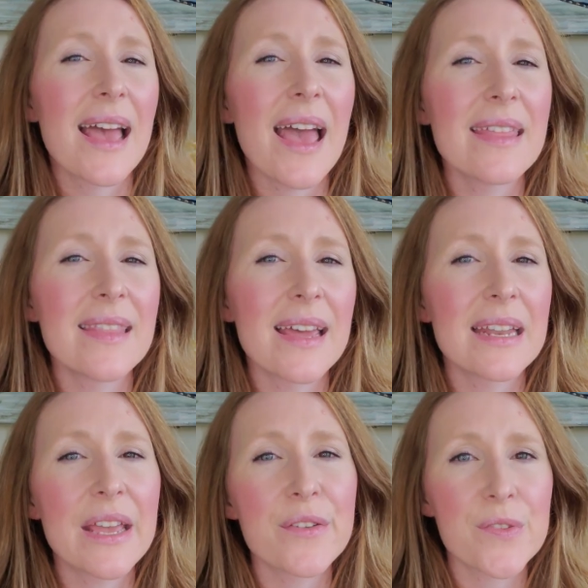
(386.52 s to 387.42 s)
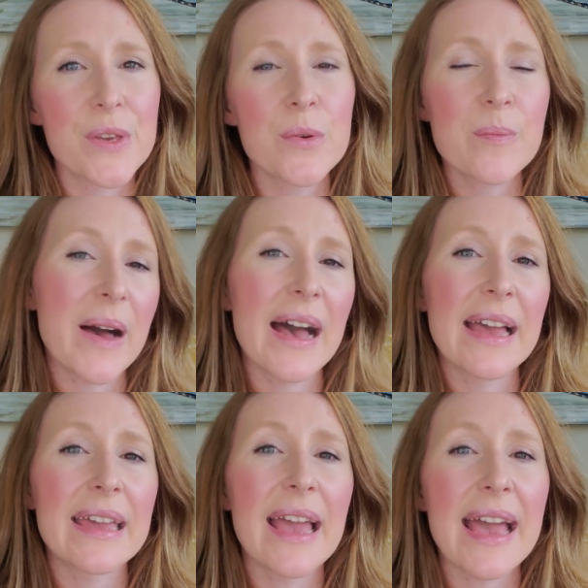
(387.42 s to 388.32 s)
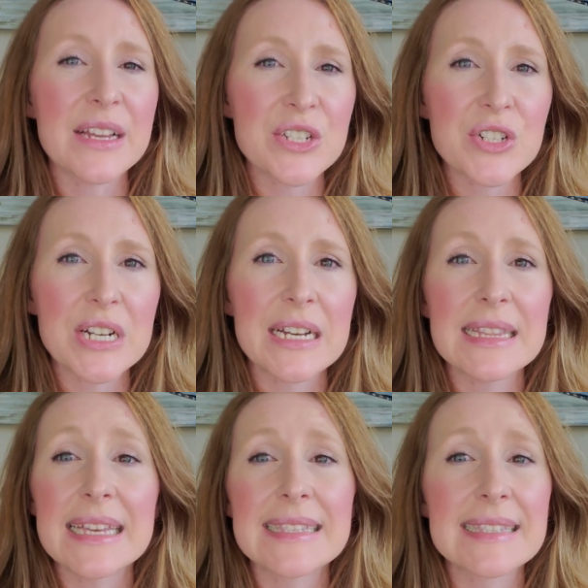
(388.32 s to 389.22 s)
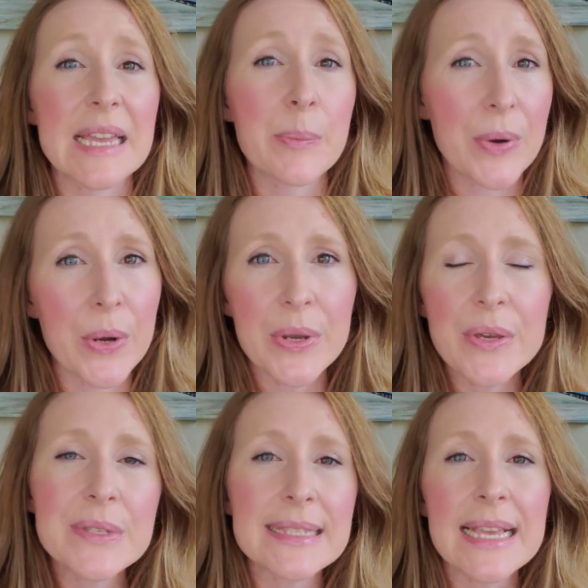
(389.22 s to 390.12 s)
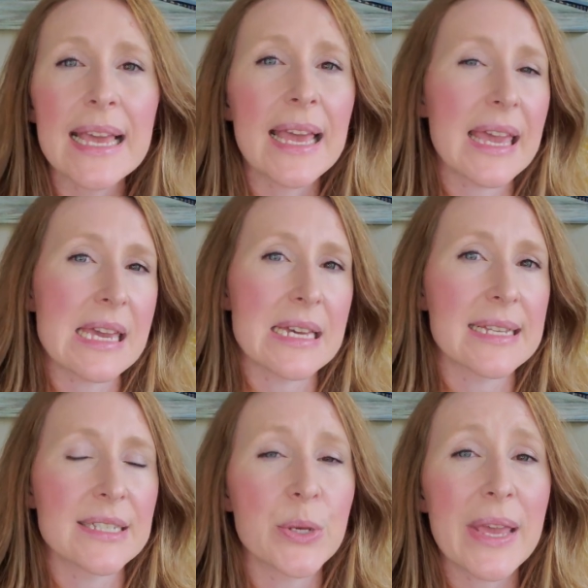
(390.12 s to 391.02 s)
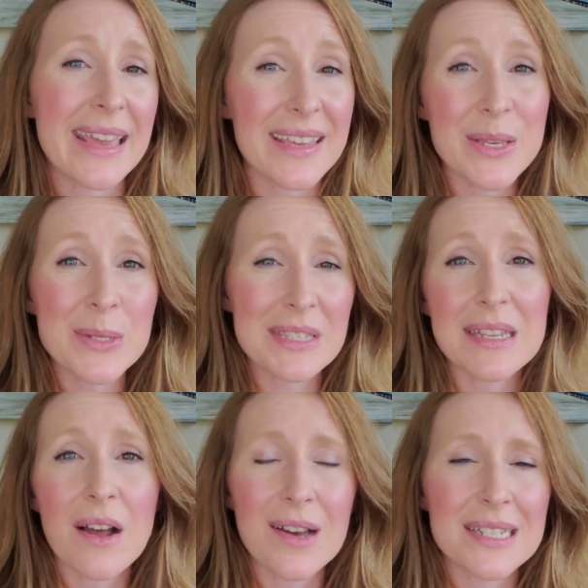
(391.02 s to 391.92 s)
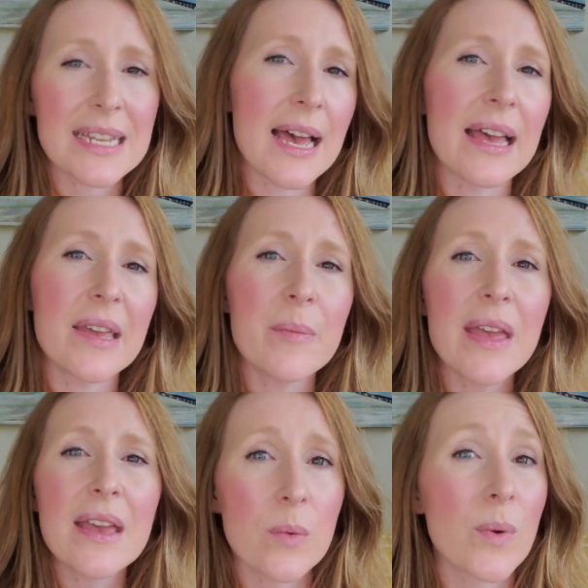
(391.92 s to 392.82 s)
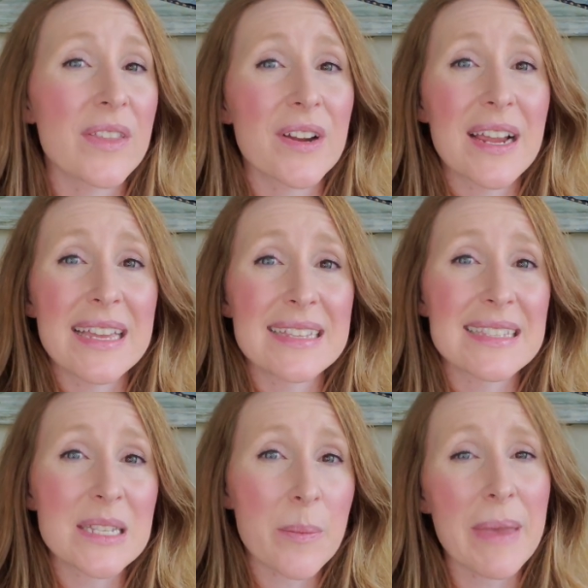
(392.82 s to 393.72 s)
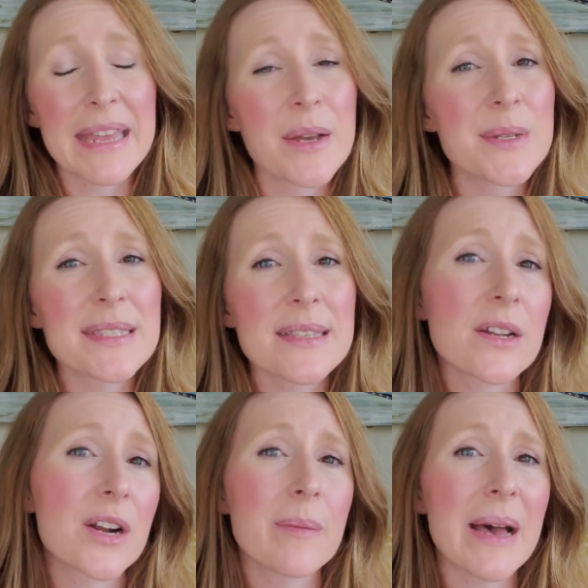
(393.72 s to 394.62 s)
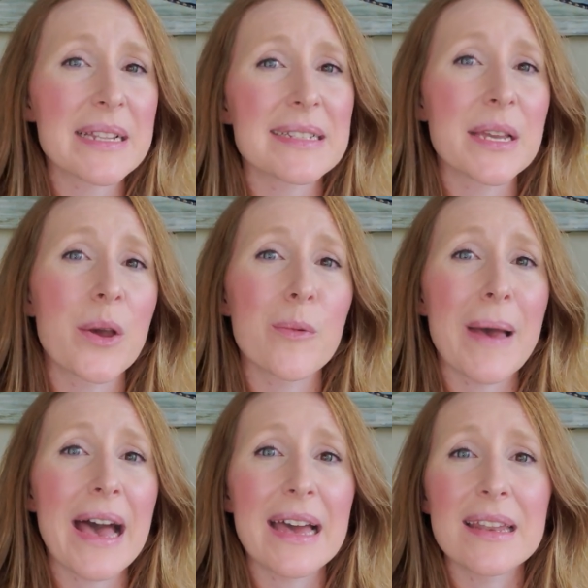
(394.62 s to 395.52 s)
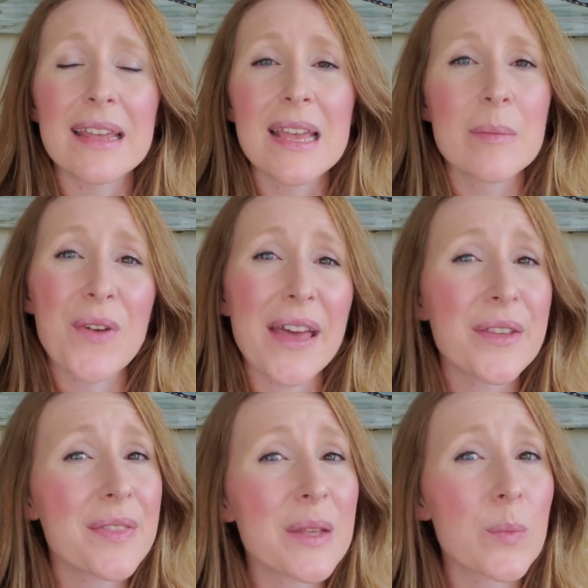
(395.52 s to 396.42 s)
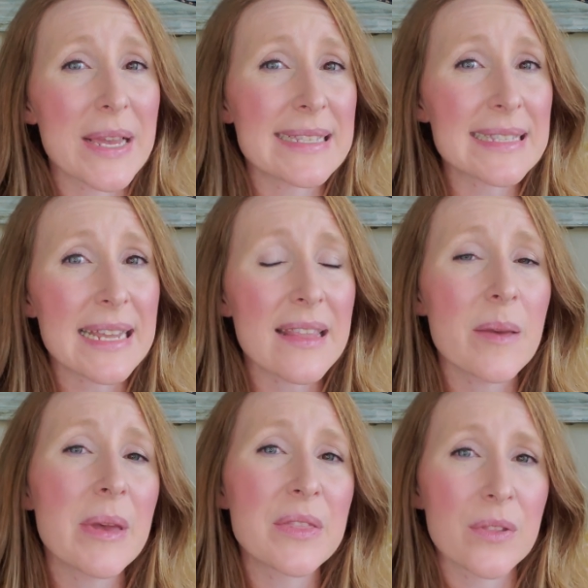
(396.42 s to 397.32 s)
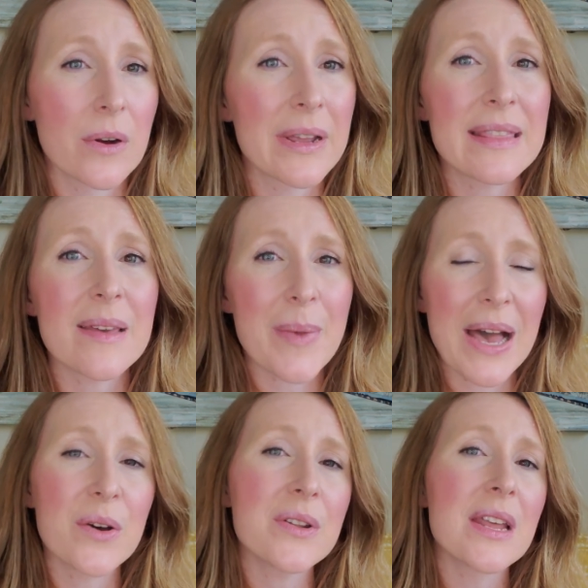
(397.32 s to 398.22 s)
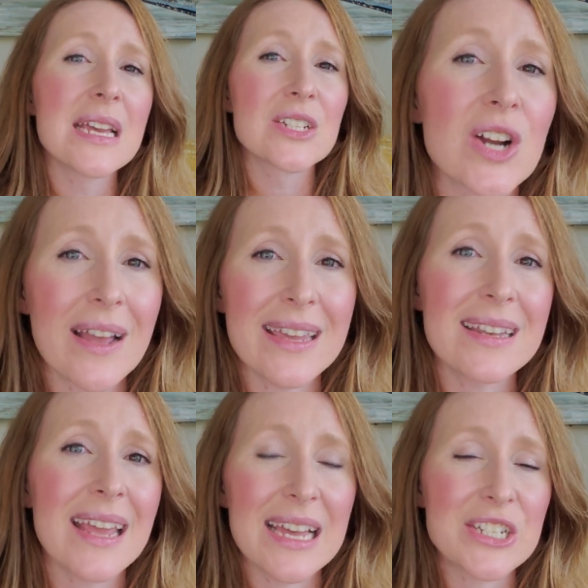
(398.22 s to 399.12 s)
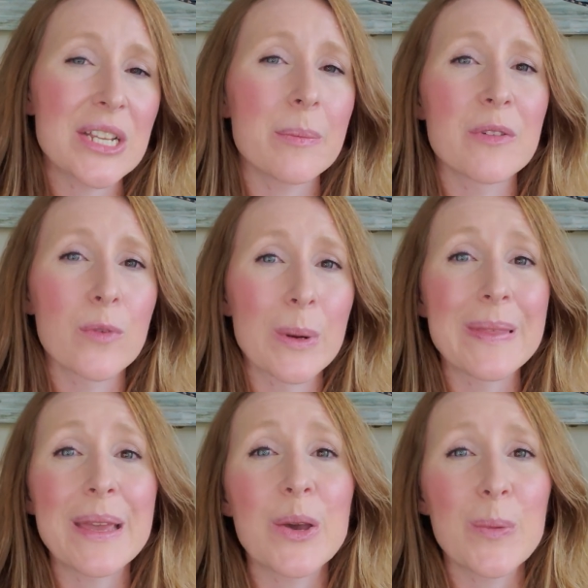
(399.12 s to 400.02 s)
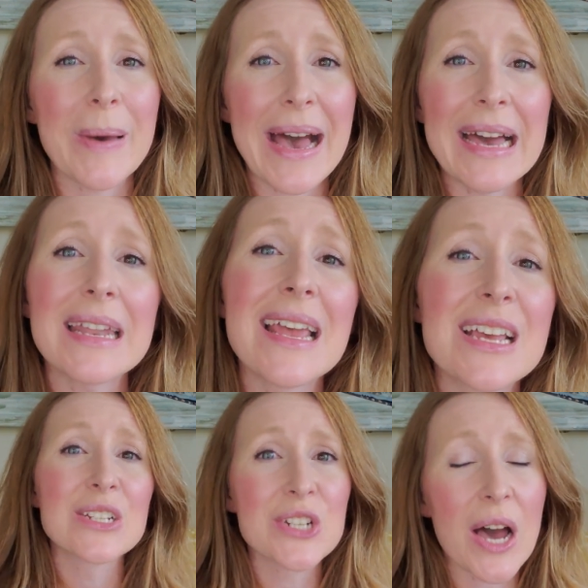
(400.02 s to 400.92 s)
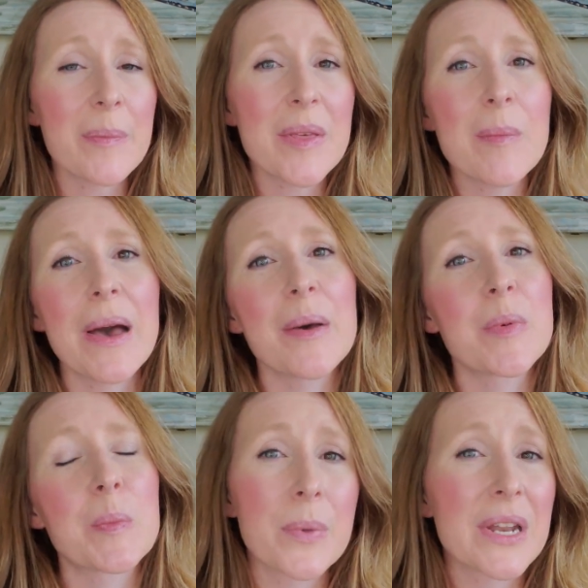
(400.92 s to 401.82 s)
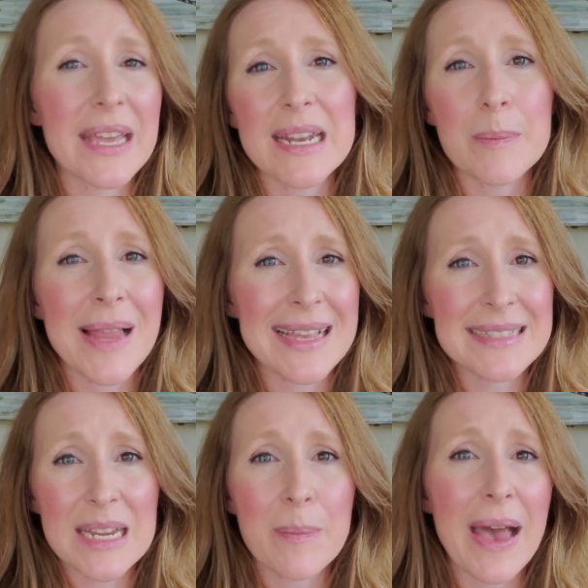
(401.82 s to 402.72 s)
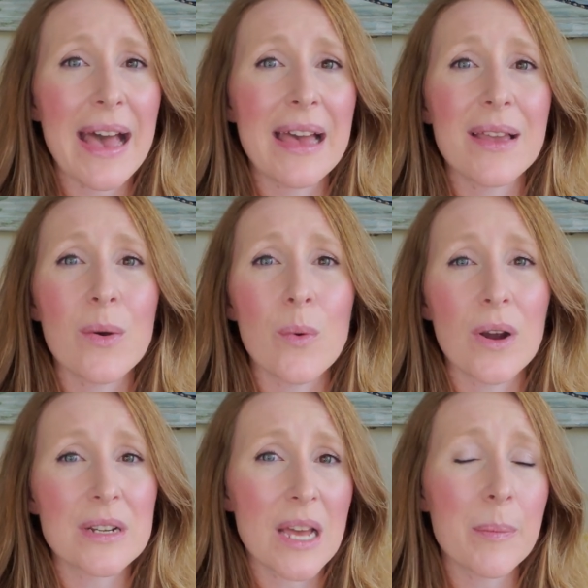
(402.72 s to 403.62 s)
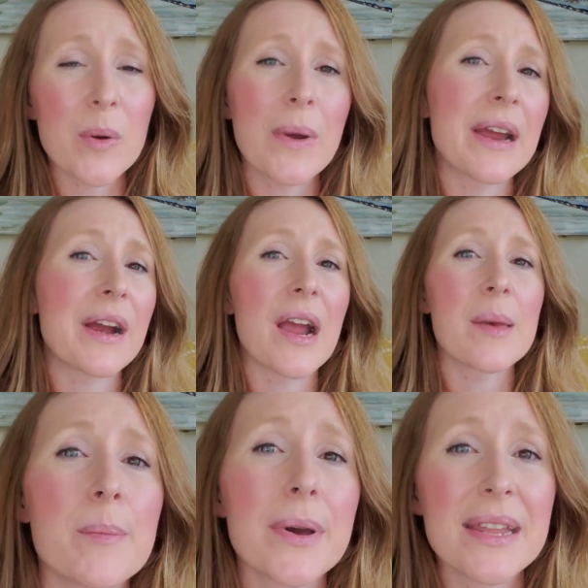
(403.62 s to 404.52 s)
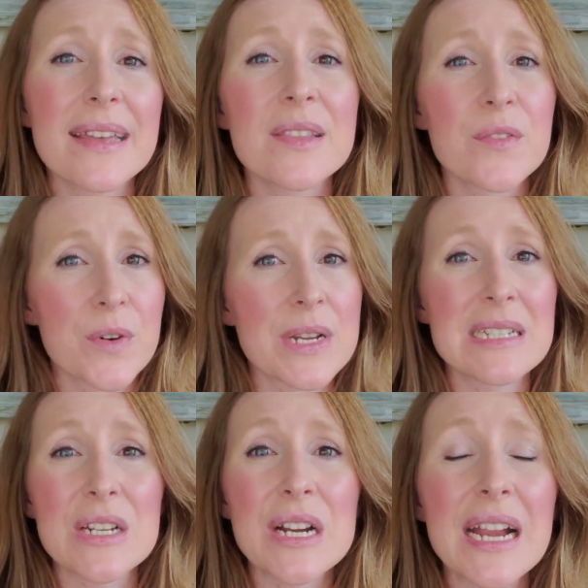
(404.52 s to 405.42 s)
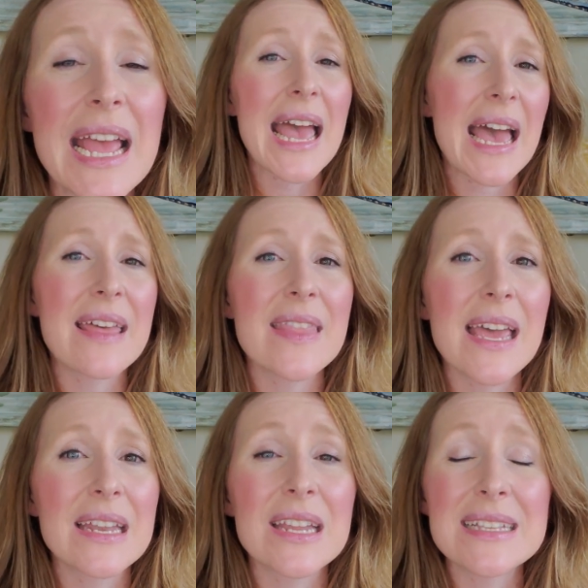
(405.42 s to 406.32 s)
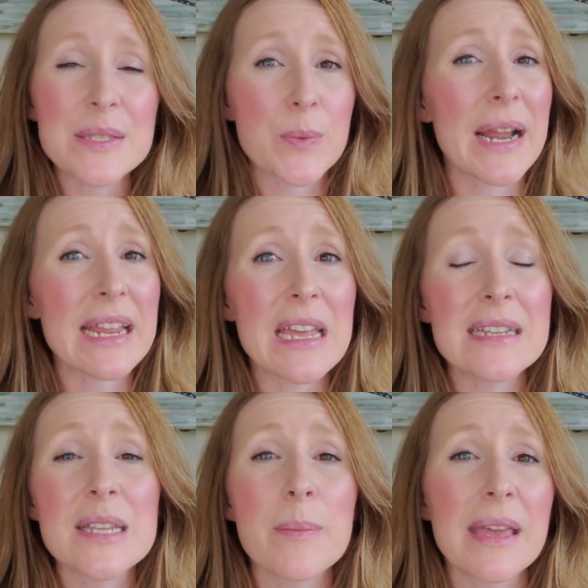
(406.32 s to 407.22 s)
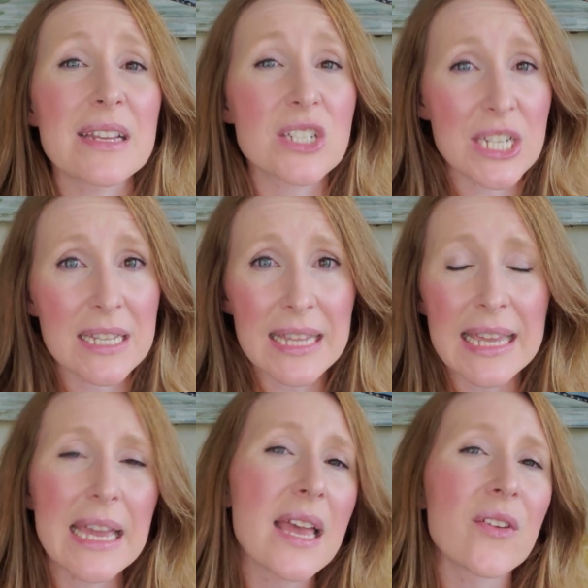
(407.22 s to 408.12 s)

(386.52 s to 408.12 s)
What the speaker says: And then if you buy extra, let's say produce, and you can't use it on time, whether it's tomatoes that are about to go bad, rather than wasting them and throwing them out, try and catch it before they go bad, chop them up, put it in a plastic bag or Tupperware and put it in the freezer, and then it's ready to make chili.